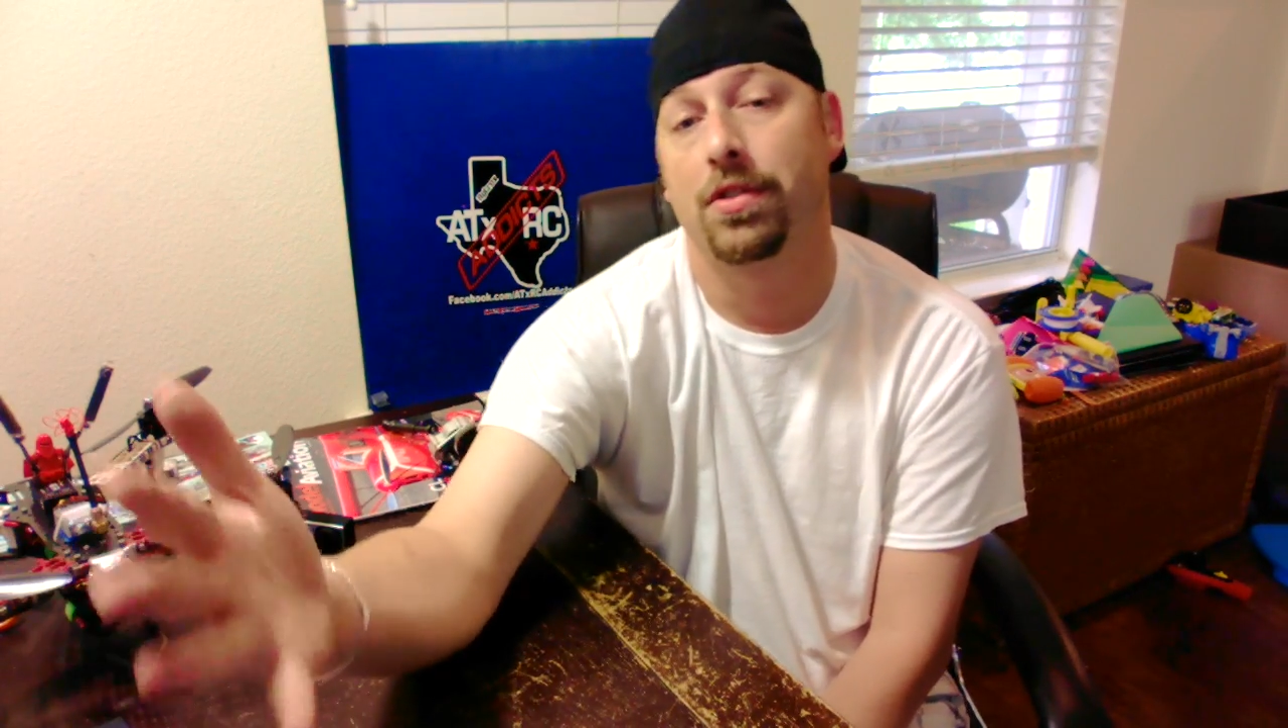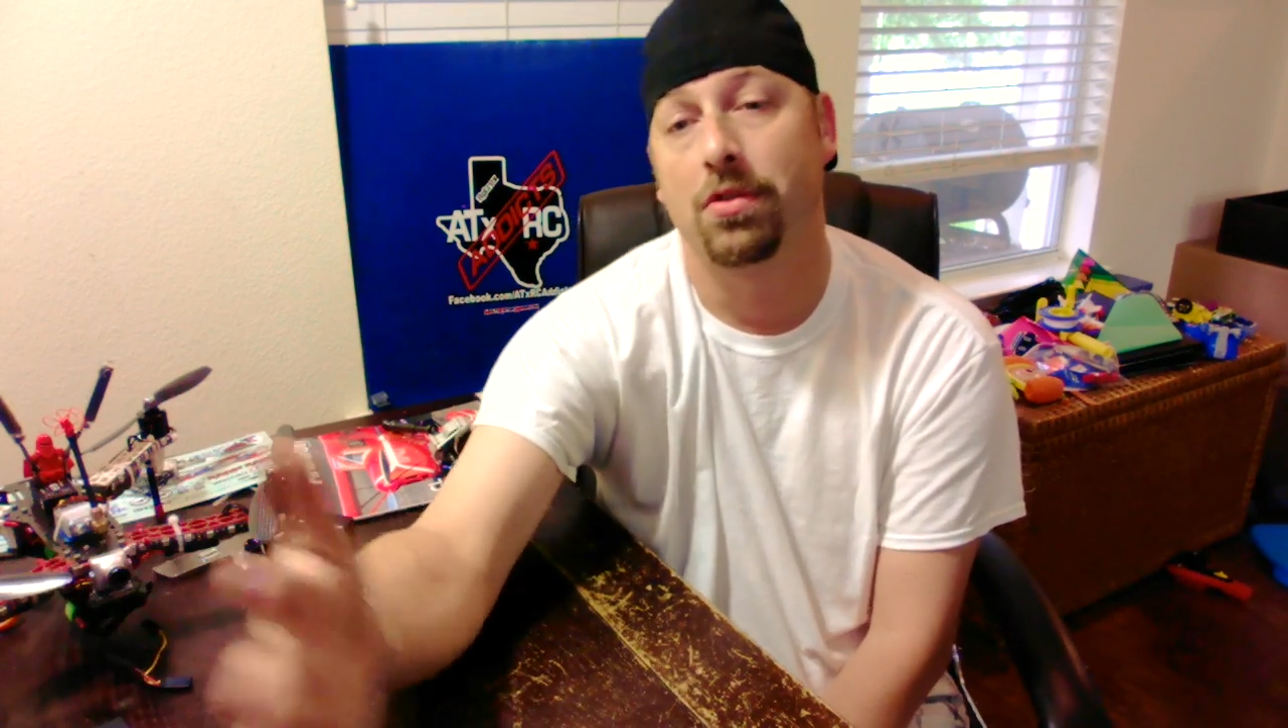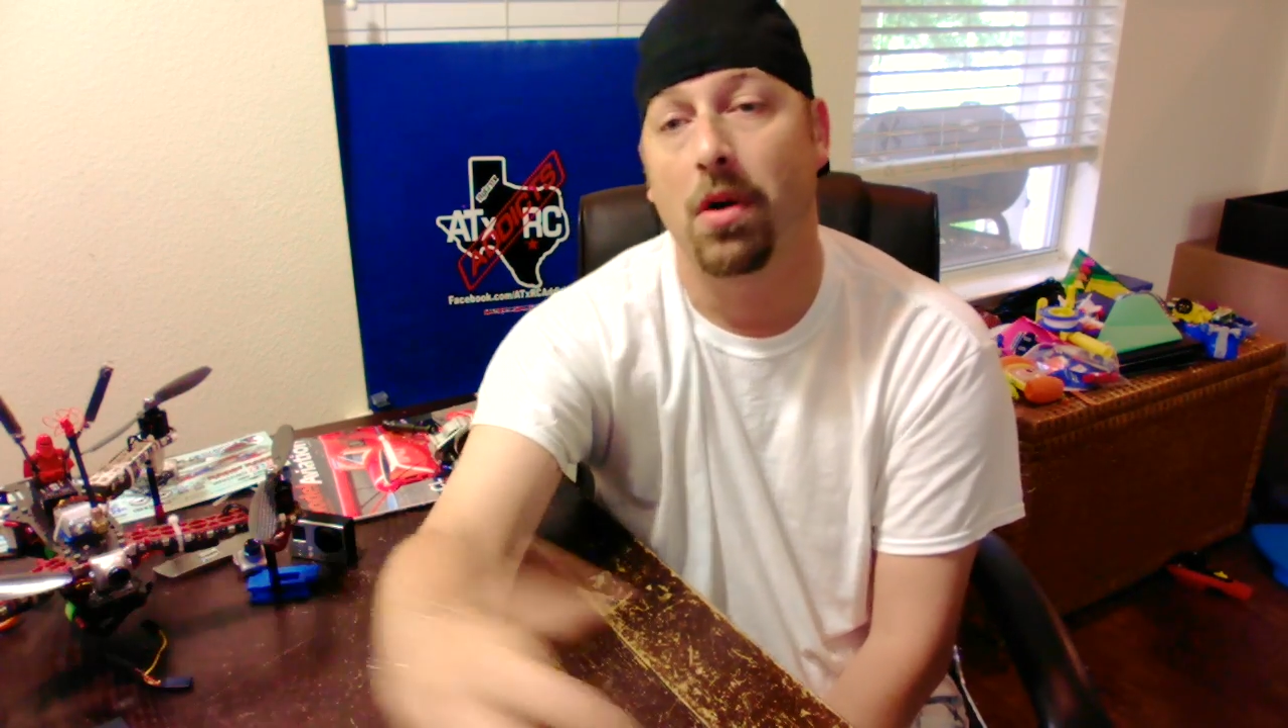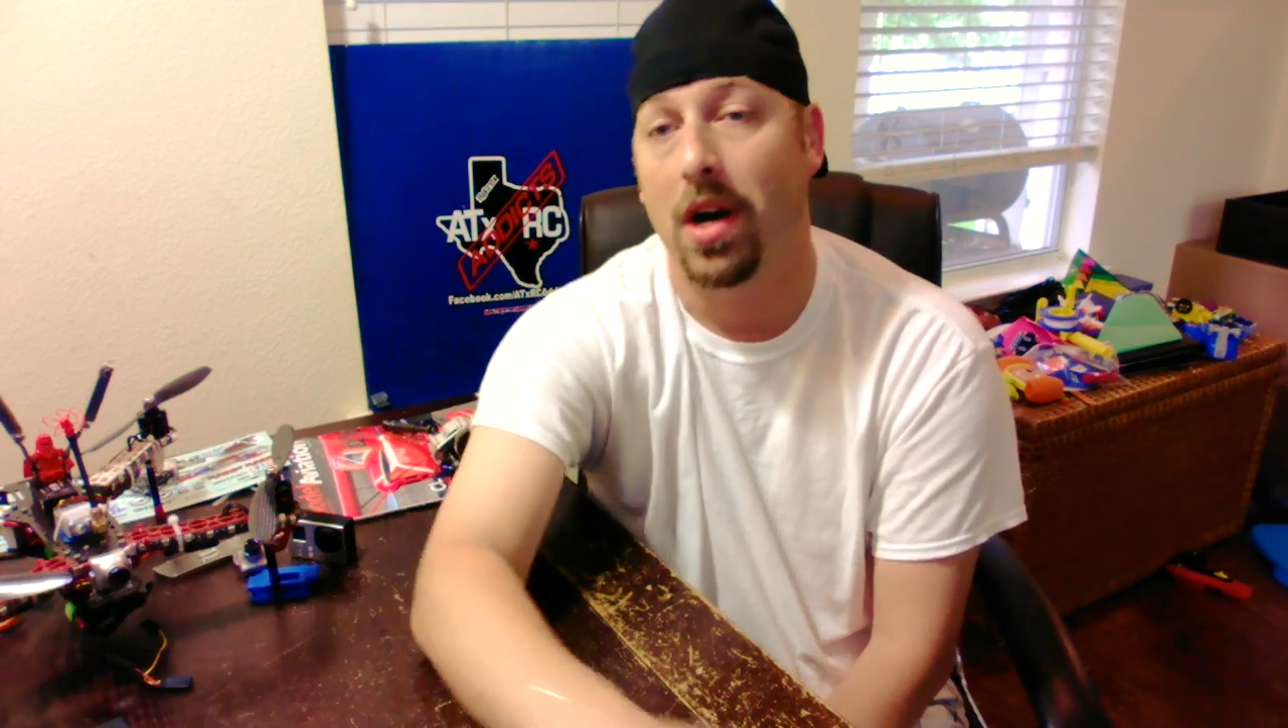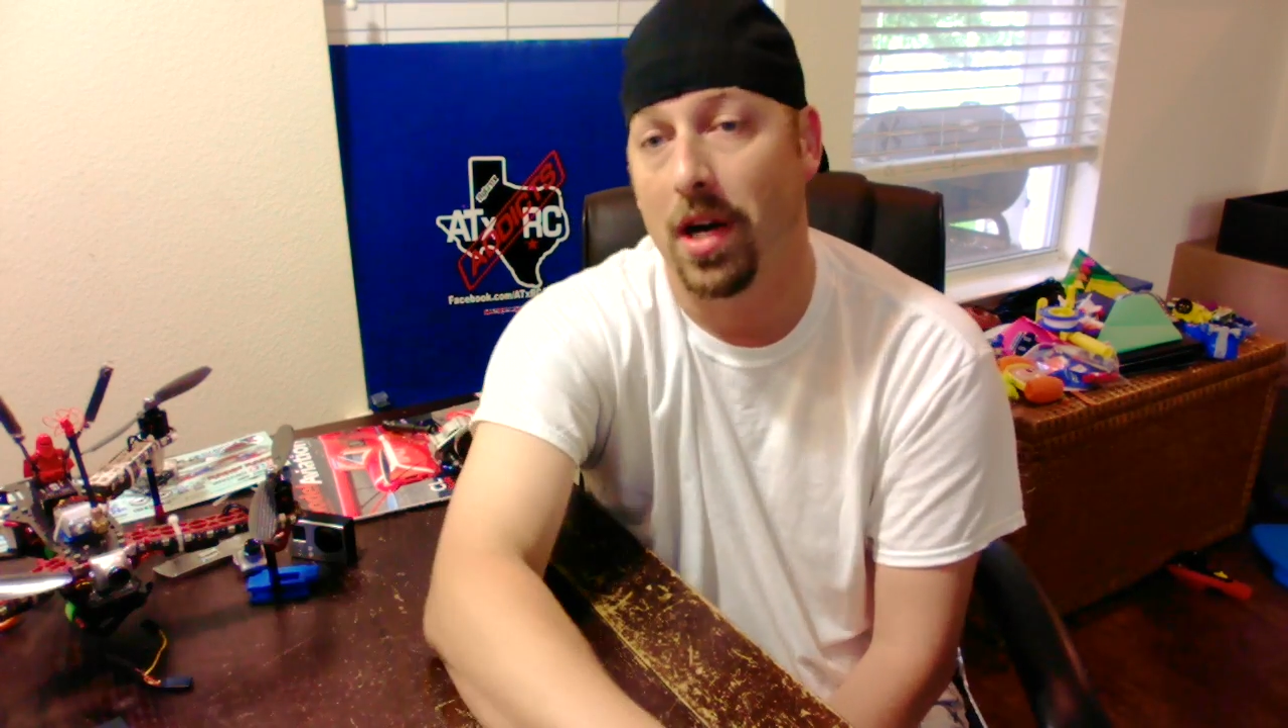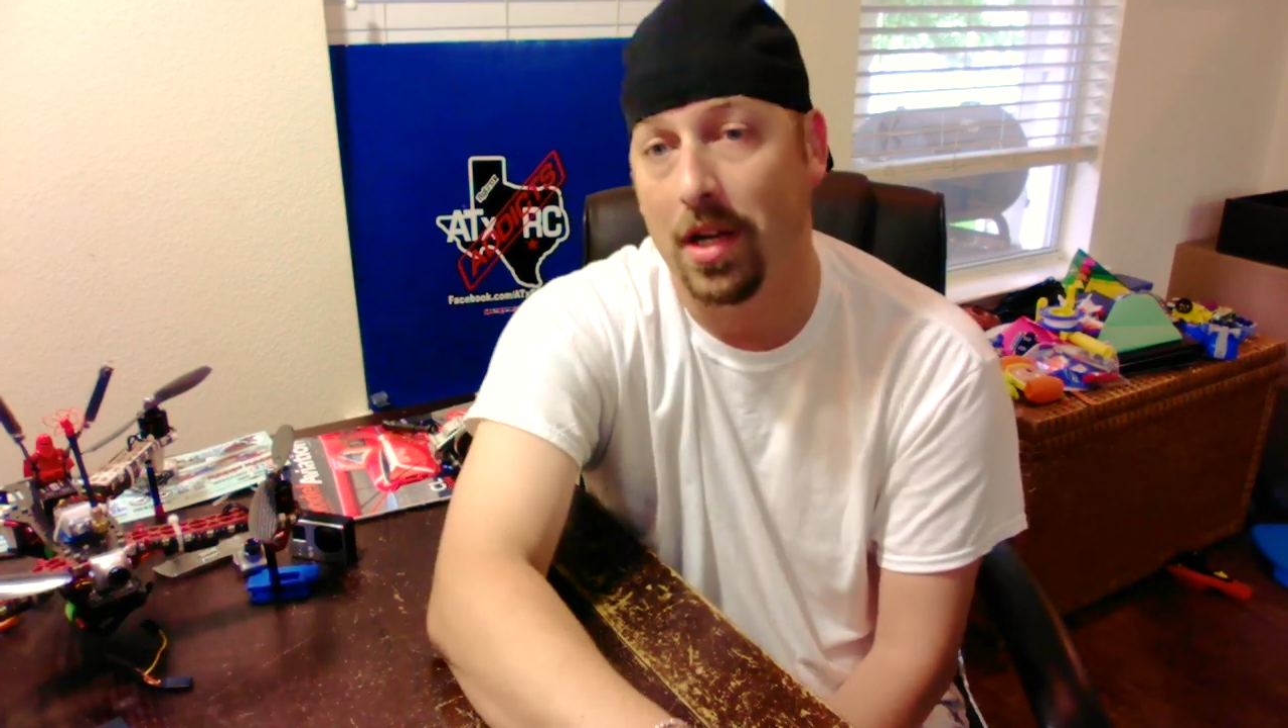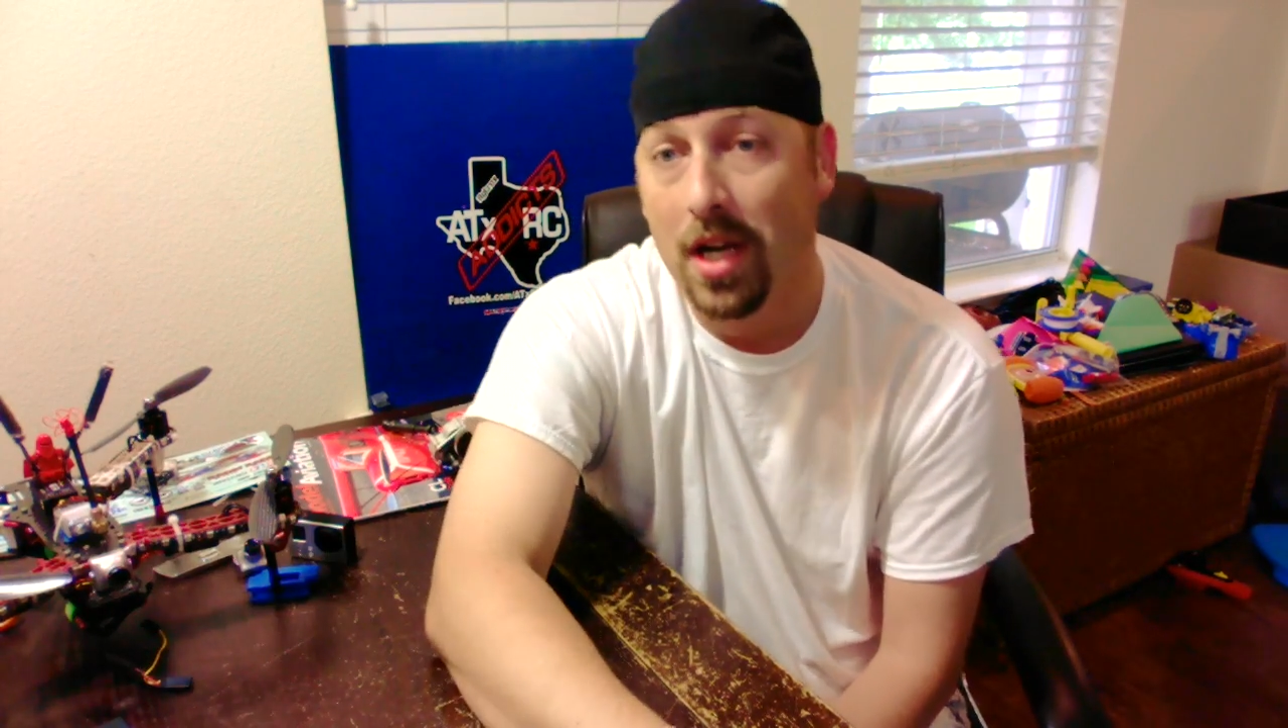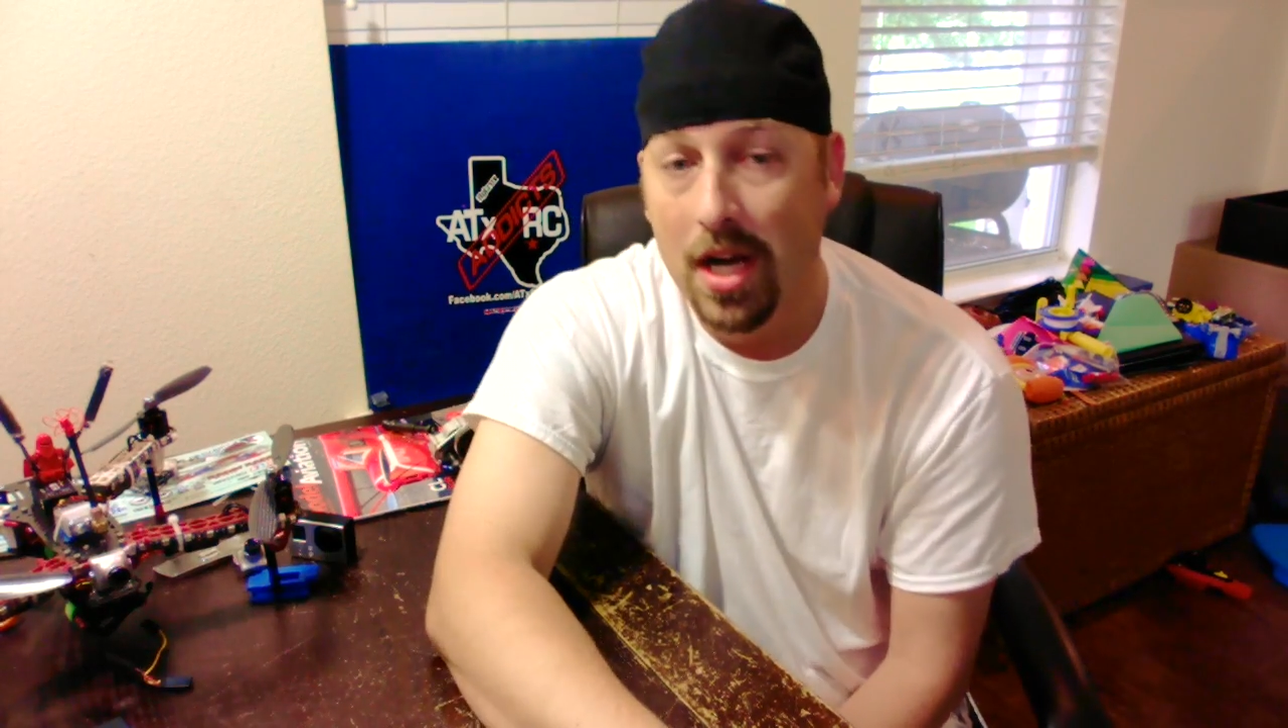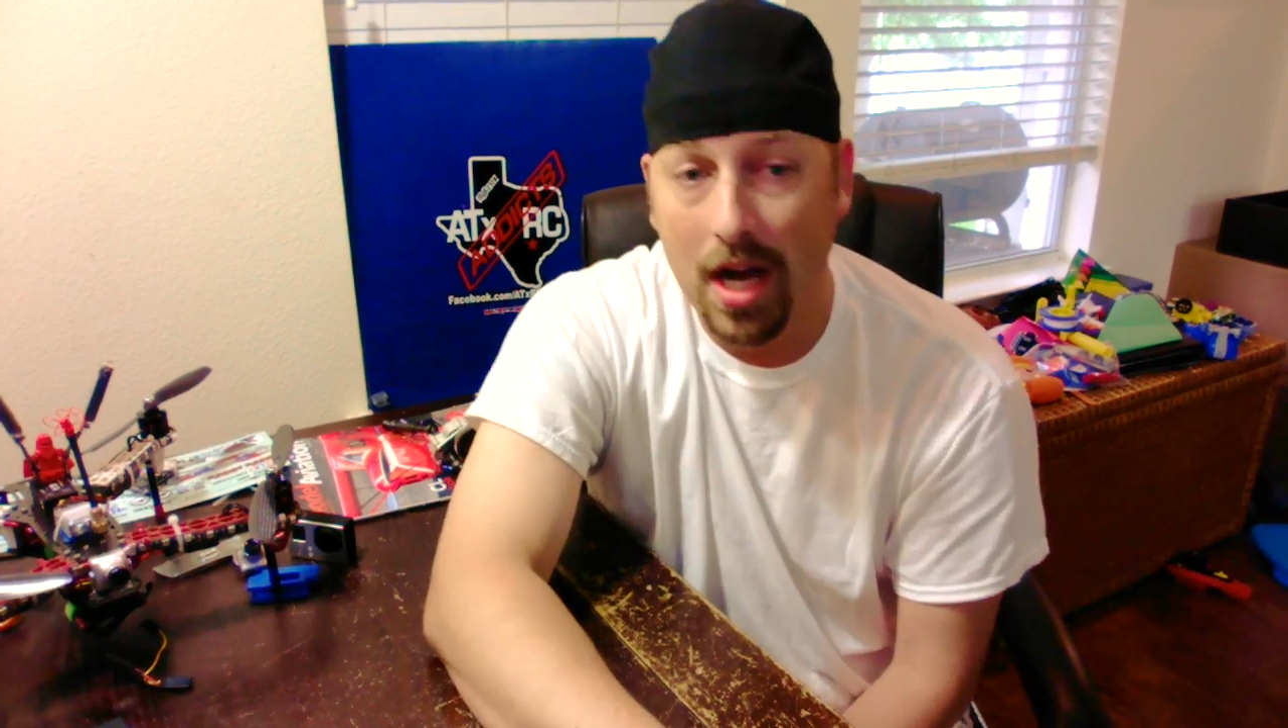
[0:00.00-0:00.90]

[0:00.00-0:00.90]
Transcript: squad.